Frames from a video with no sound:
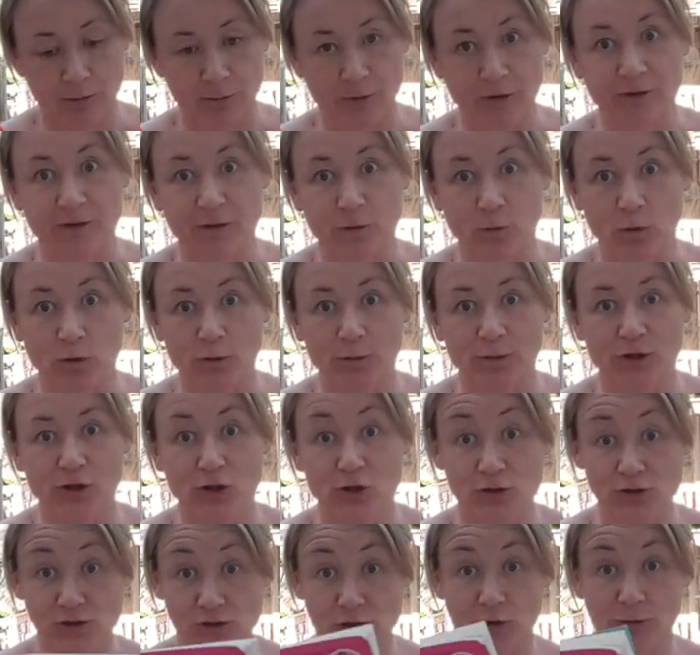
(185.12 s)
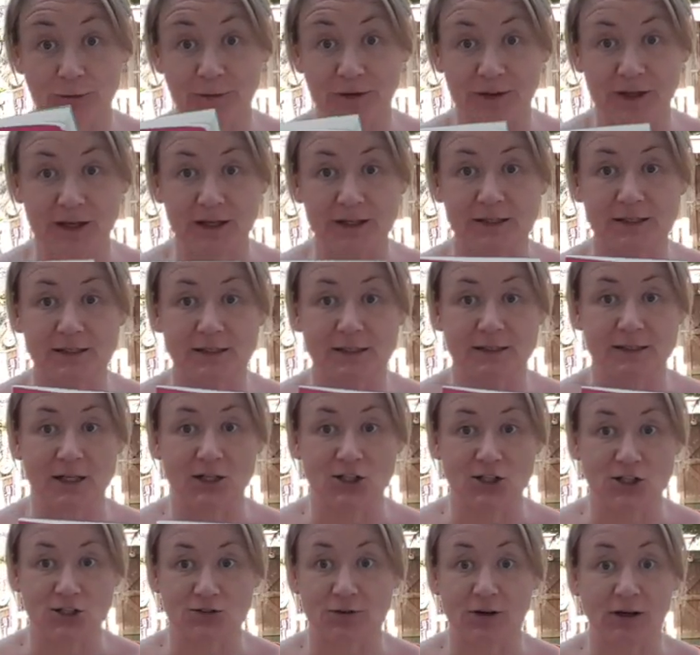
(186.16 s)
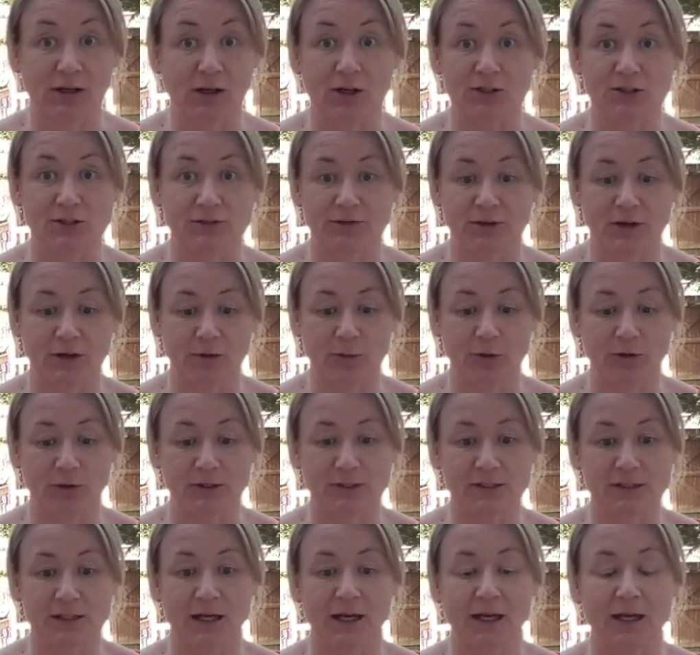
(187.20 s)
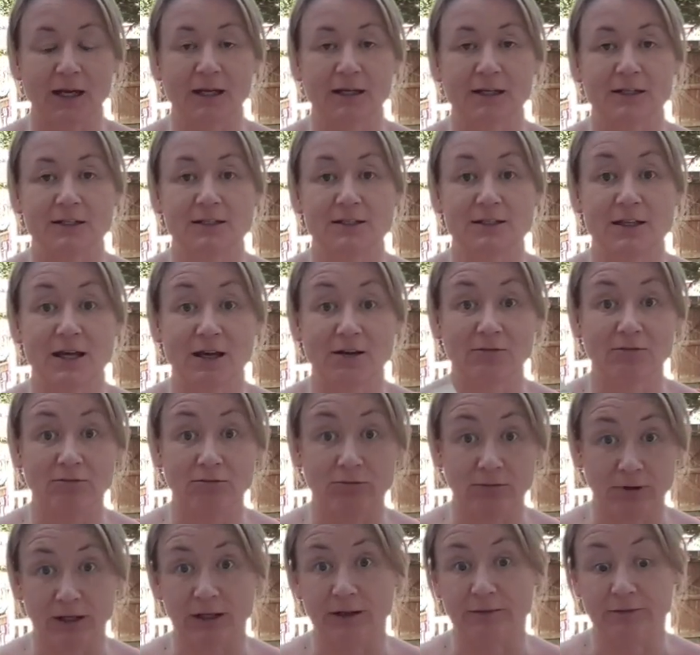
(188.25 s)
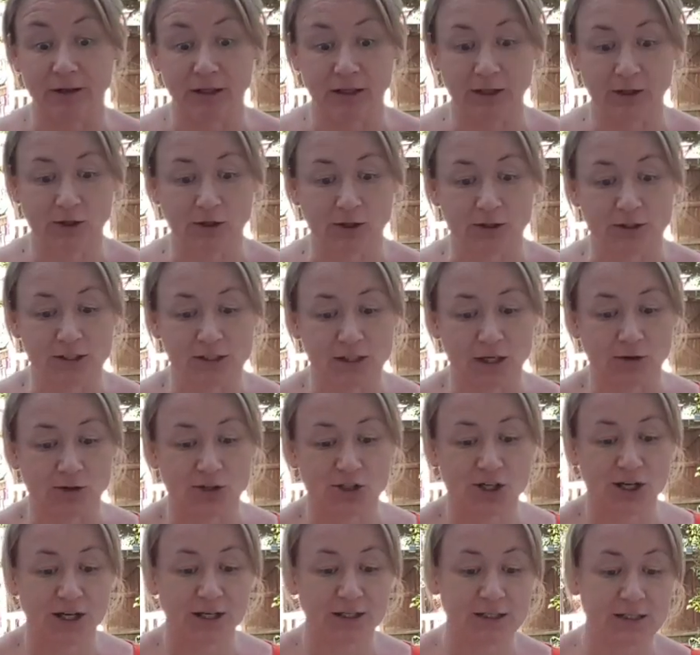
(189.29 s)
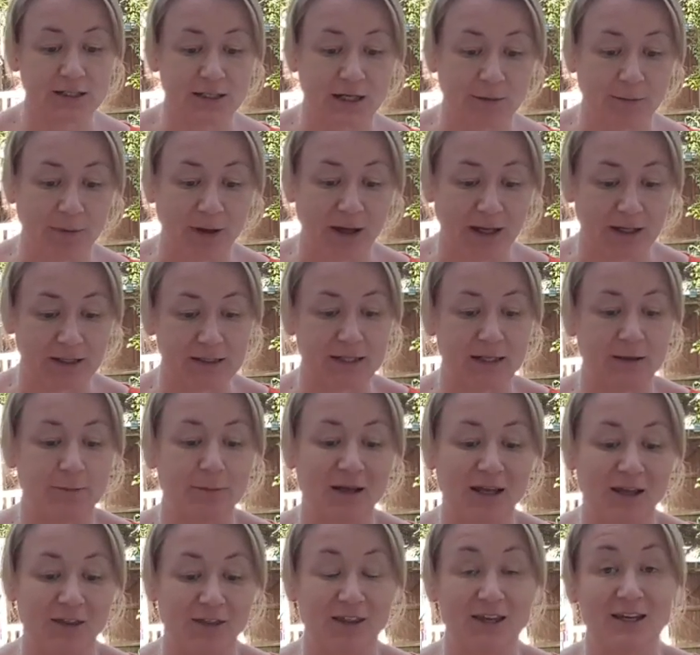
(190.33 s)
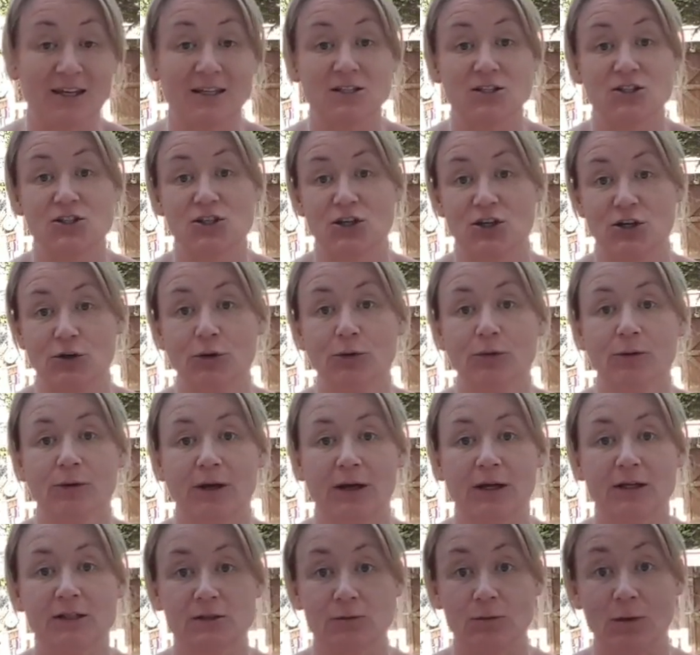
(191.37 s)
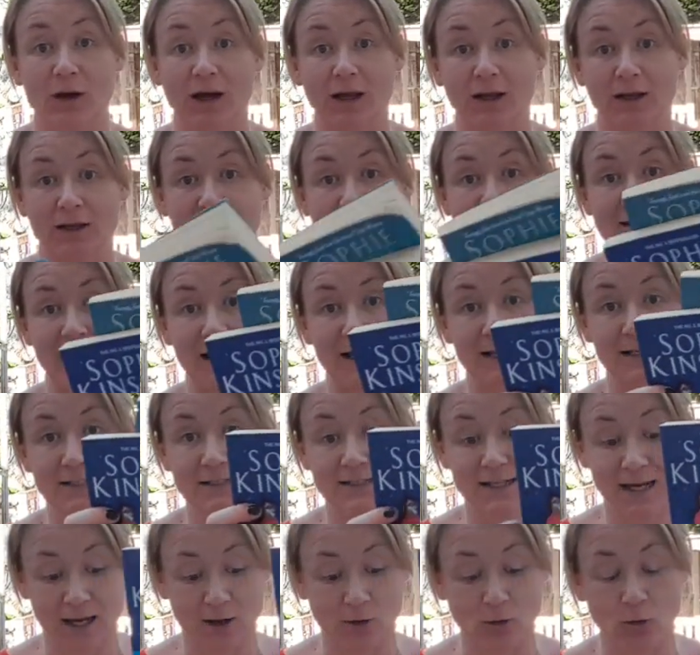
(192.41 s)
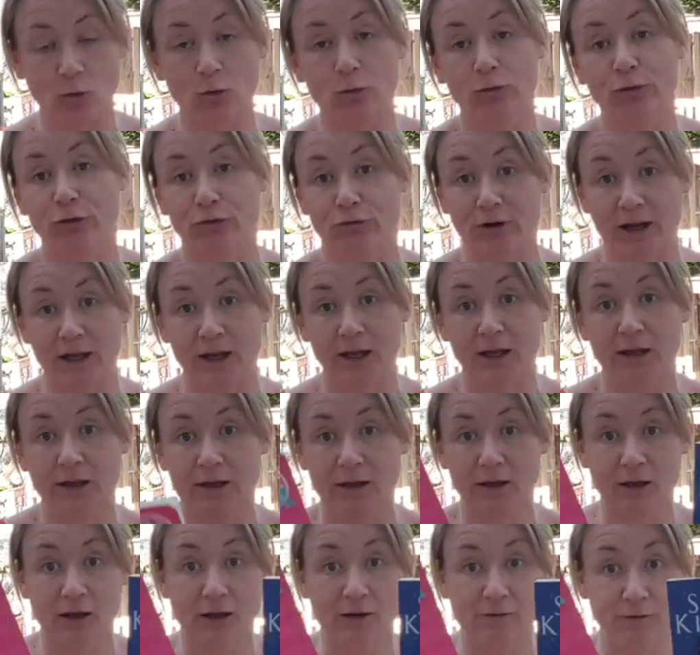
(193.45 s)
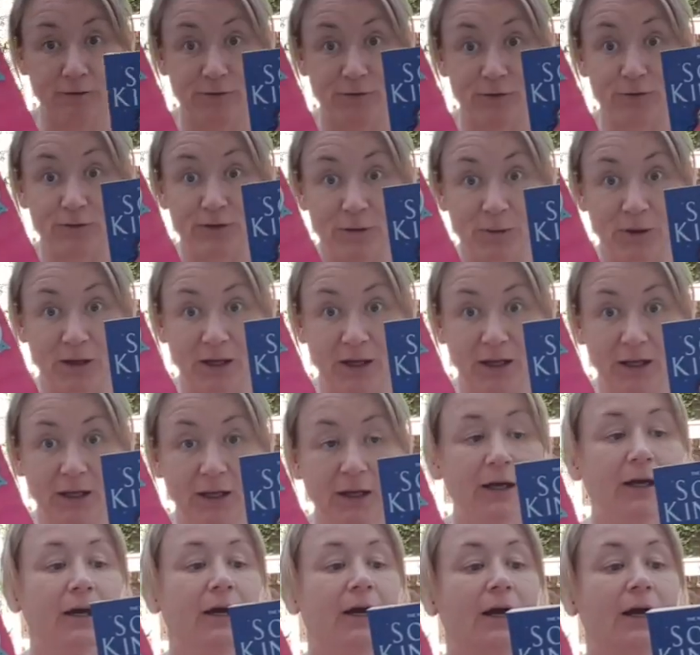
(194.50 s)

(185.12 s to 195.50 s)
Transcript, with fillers: but the woman who sold me this said she's read loads of her books and they're really, really good. So she ended up handing me these two as well and say, take all three for 50p